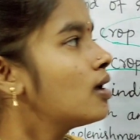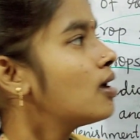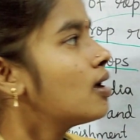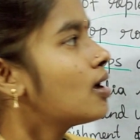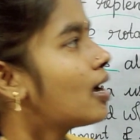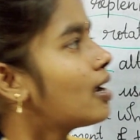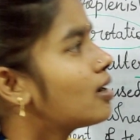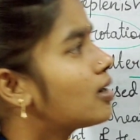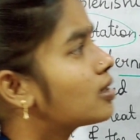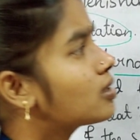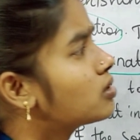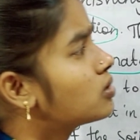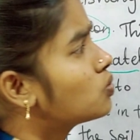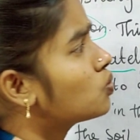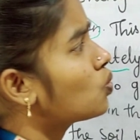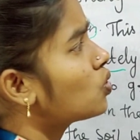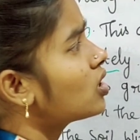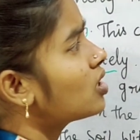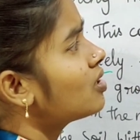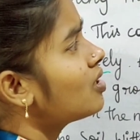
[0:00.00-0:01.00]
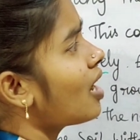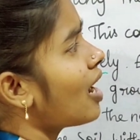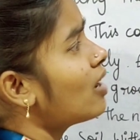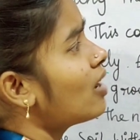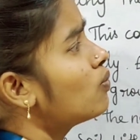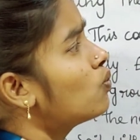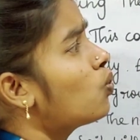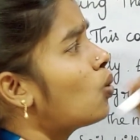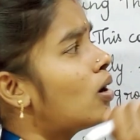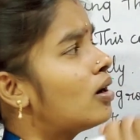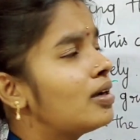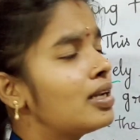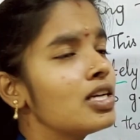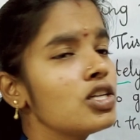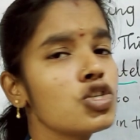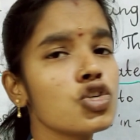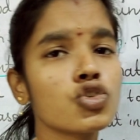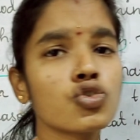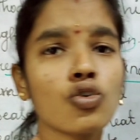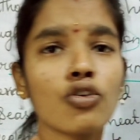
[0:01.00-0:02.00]
And next, what are the
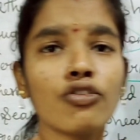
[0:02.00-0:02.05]
advantages of